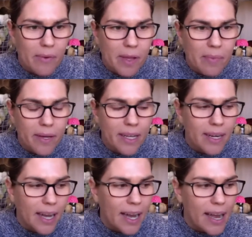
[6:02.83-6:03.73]
for me,
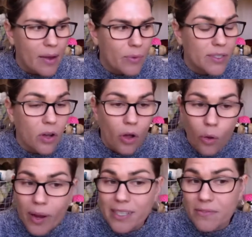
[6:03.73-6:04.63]
but I was
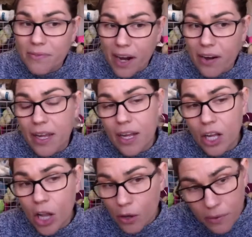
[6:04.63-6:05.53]
always very
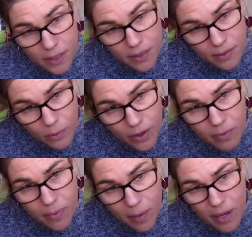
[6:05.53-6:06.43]
close with
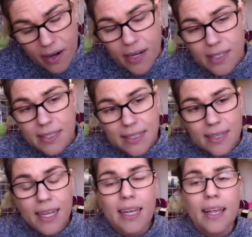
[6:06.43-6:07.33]
my parents.
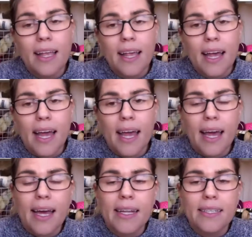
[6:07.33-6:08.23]

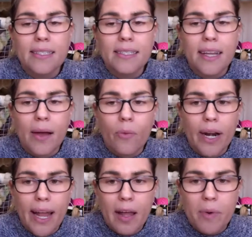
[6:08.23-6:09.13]
And when
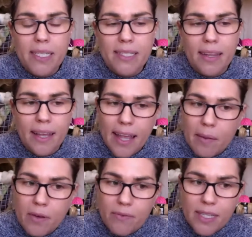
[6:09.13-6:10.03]
I had my son, they
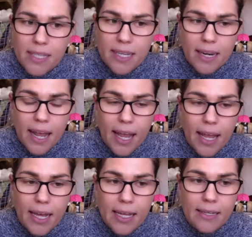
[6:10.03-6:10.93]
came to visit
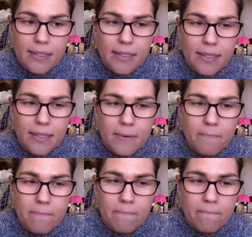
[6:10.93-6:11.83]
and
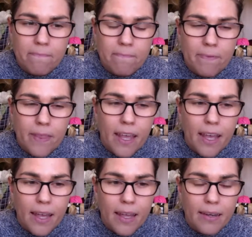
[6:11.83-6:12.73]

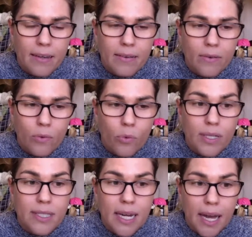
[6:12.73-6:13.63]
it
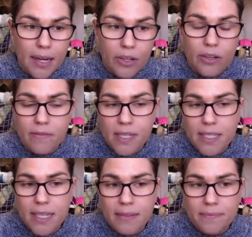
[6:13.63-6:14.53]
was not a good visit.